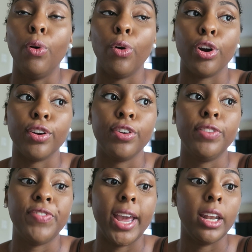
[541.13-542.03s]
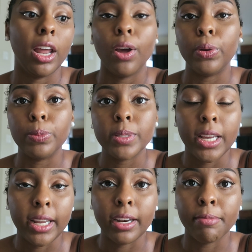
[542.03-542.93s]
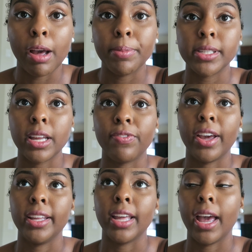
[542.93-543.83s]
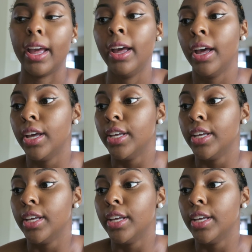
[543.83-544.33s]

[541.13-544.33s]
or Fed loans hitting them up and stuff like that.